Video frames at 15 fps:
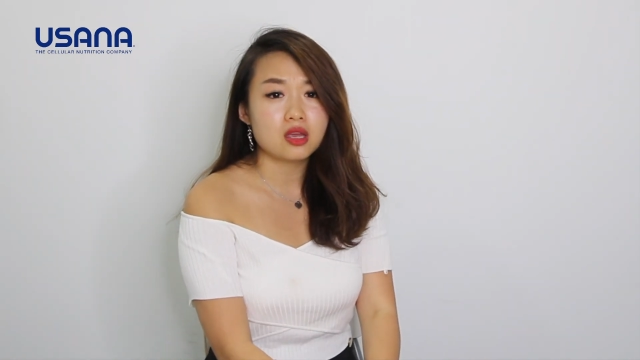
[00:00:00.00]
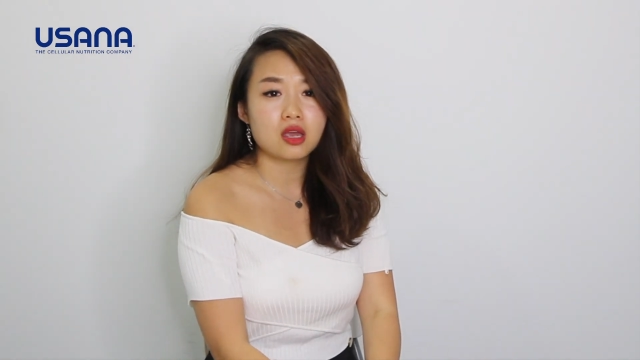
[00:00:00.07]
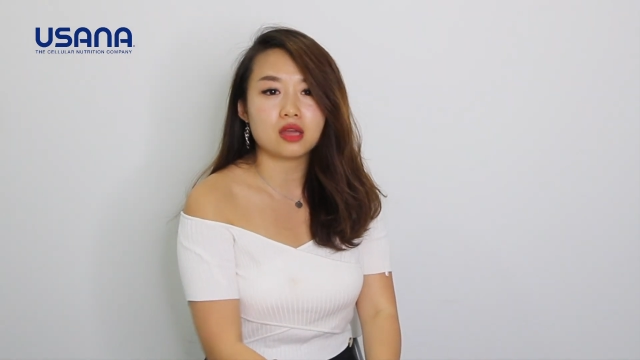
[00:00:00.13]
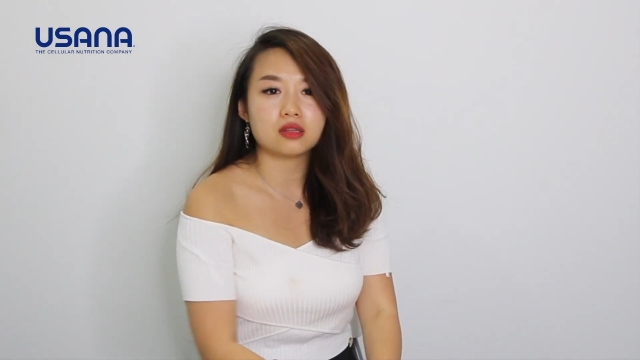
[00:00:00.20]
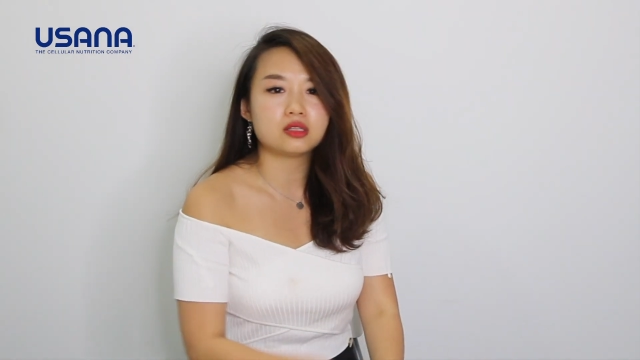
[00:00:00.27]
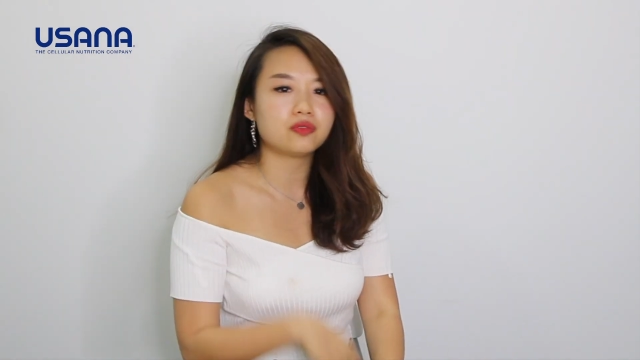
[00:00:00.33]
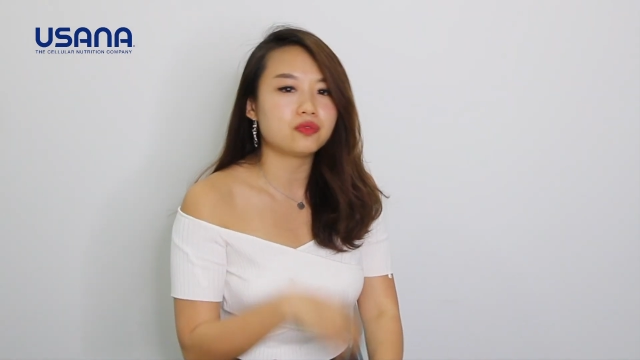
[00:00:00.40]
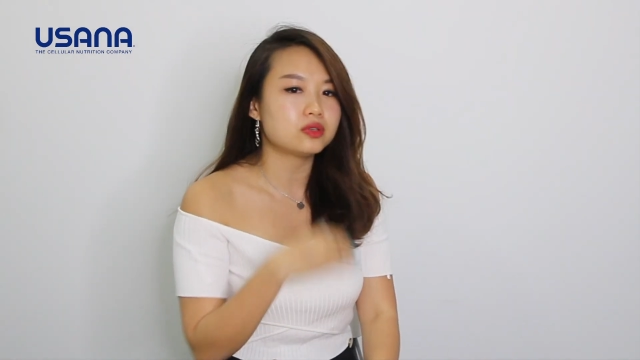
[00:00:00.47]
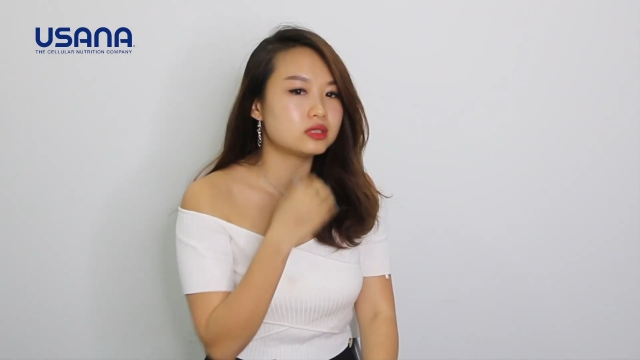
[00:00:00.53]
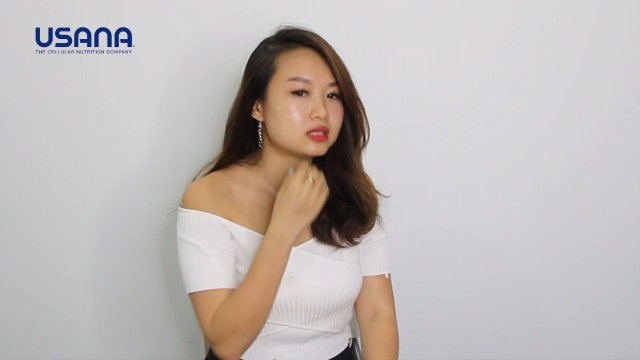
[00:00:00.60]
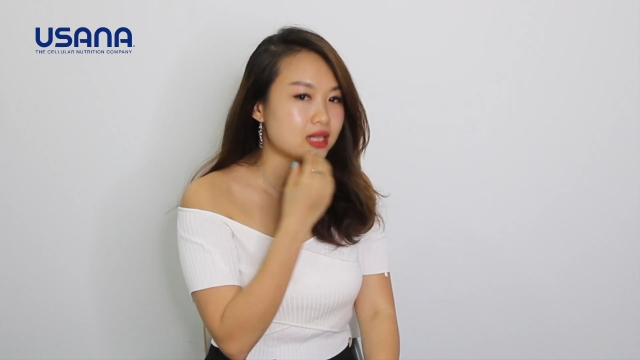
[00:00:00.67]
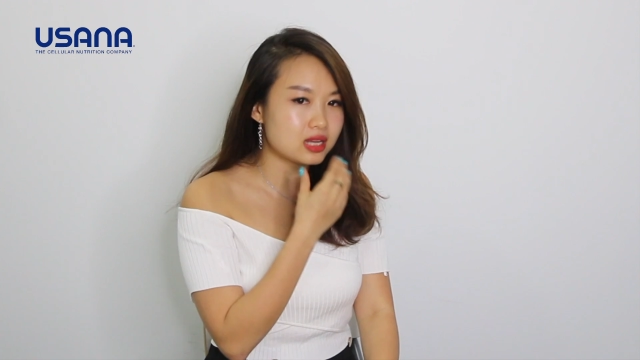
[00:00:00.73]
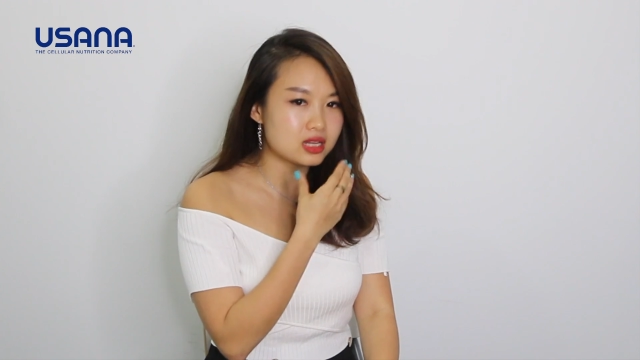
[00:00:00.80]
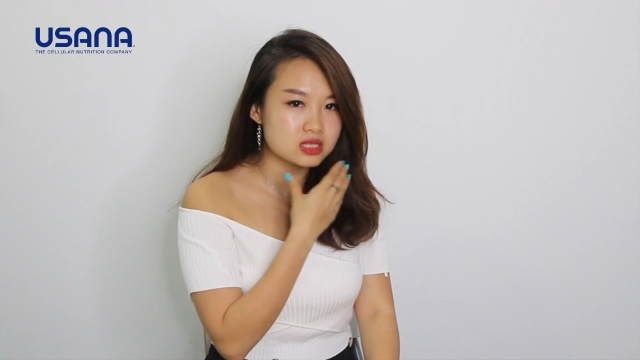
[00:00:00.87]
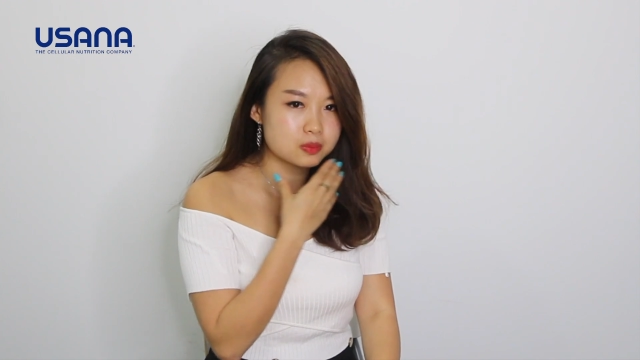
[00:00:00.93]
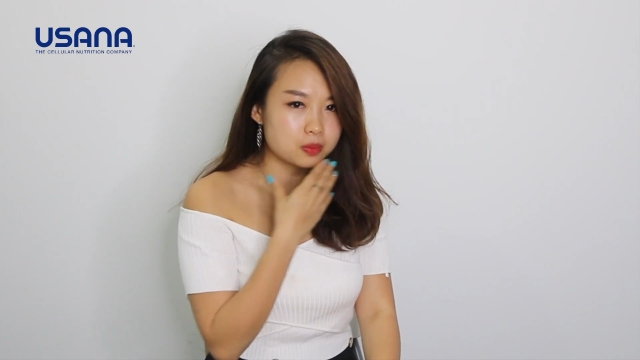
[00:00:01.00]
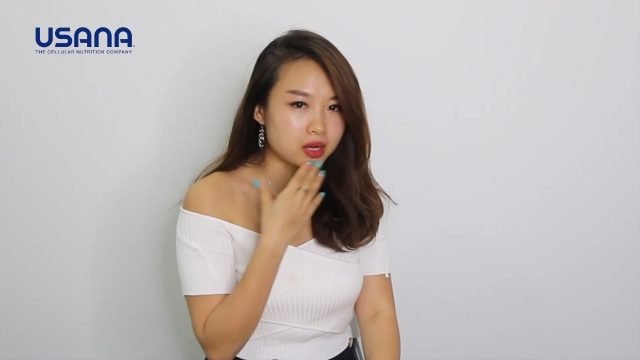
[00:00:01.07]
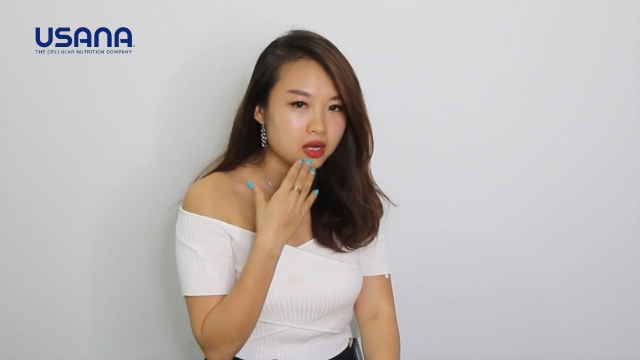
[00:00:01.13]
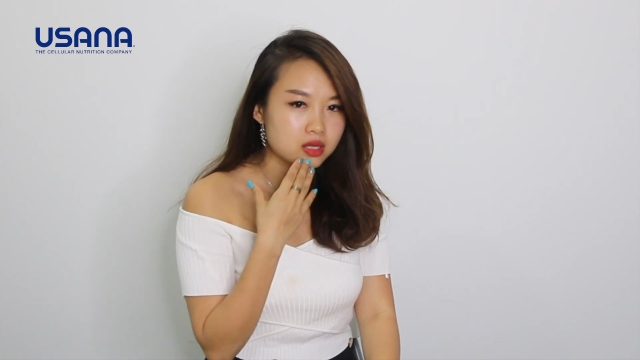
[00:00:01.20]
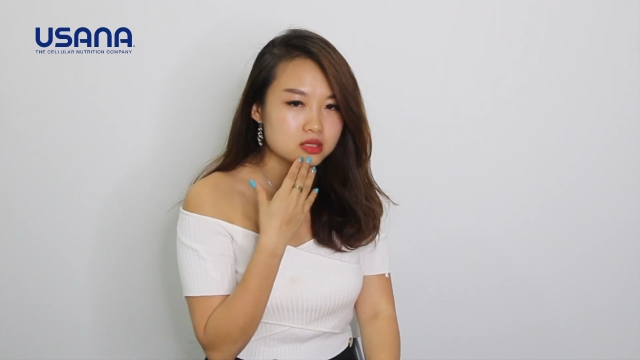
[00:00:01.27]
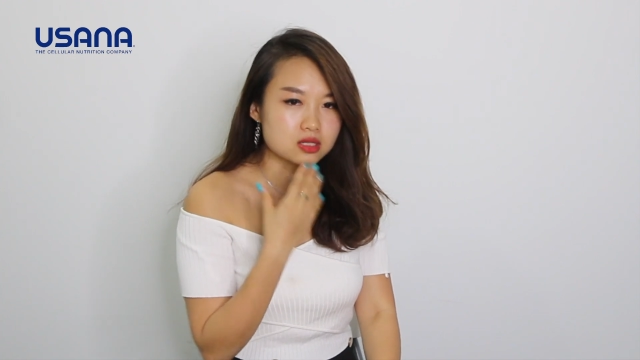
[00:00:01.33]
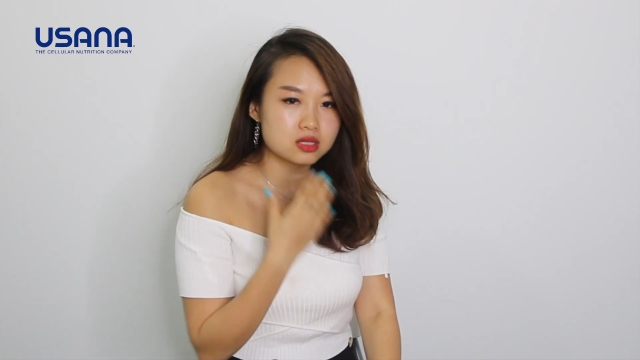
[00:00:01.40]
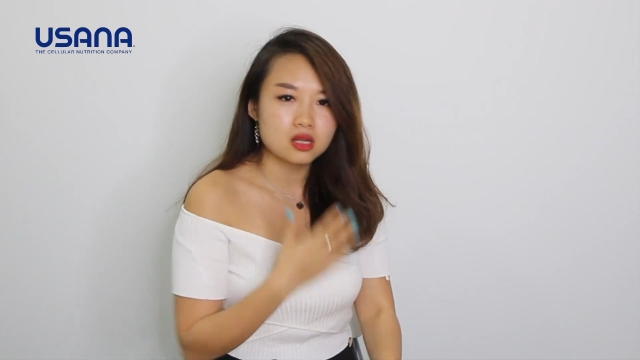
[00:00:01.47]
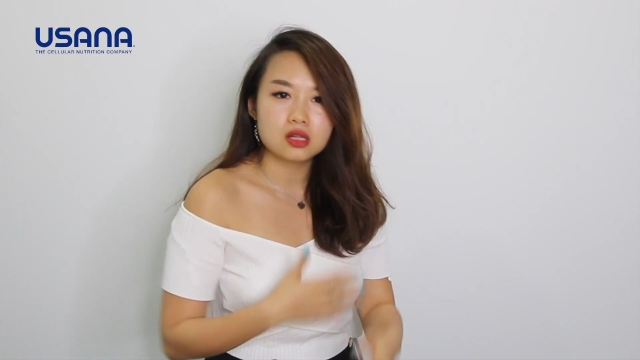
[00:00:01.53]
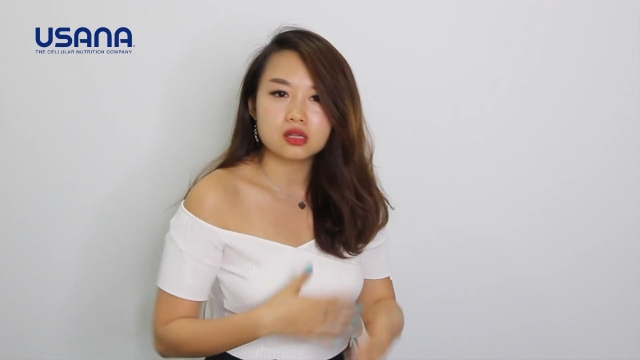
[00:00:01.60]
have different taste buds,